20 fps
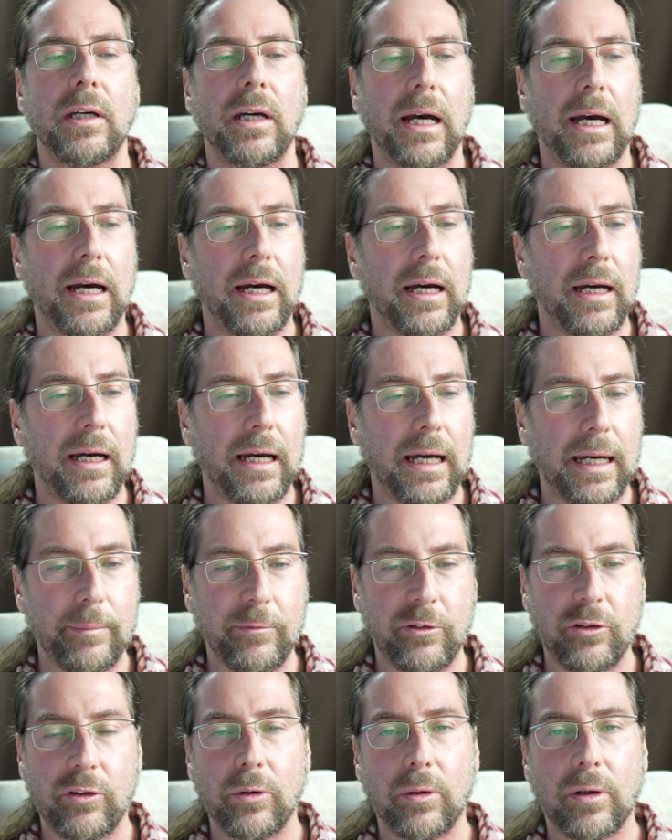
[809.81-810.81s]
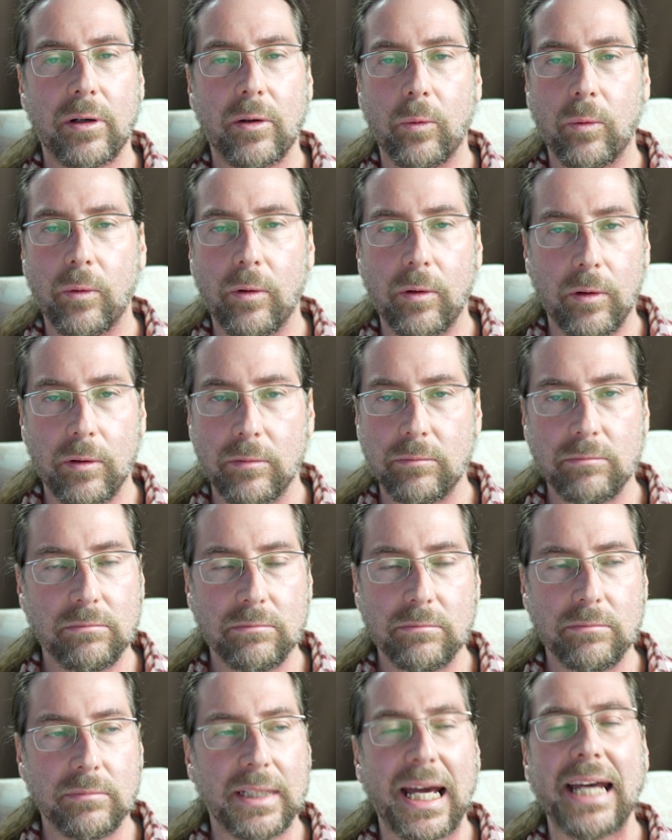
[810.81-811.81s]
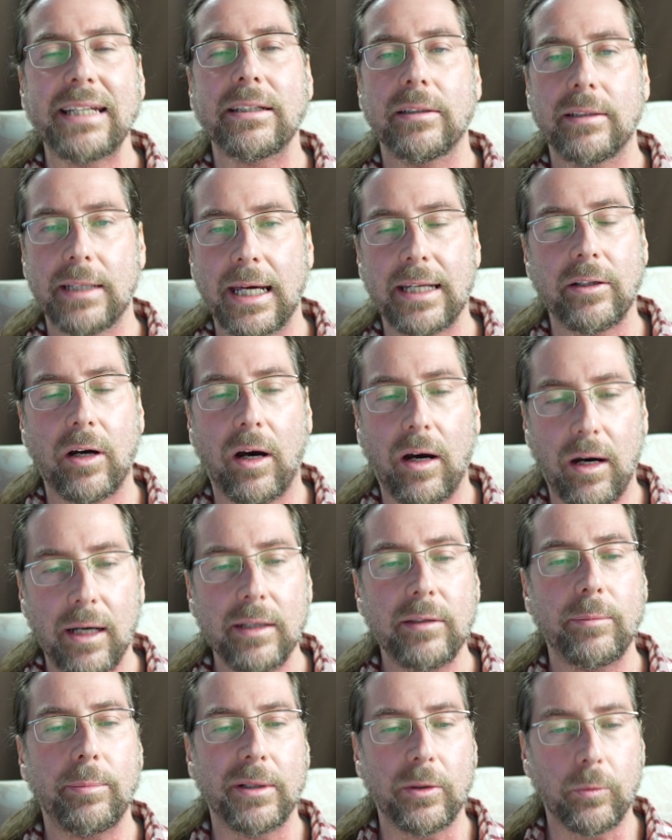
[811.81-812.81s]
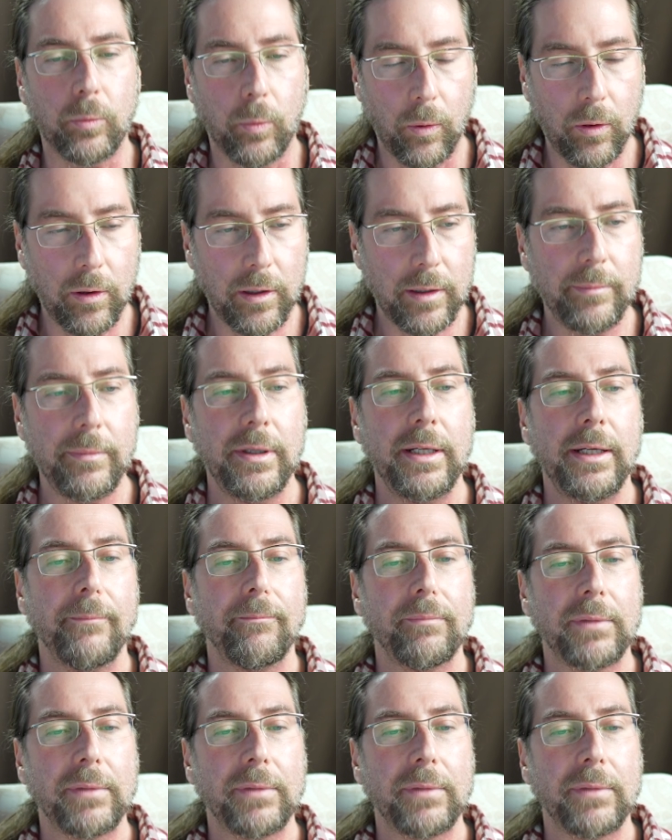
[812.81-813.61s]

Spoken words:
I'm sure, not hot, but warm.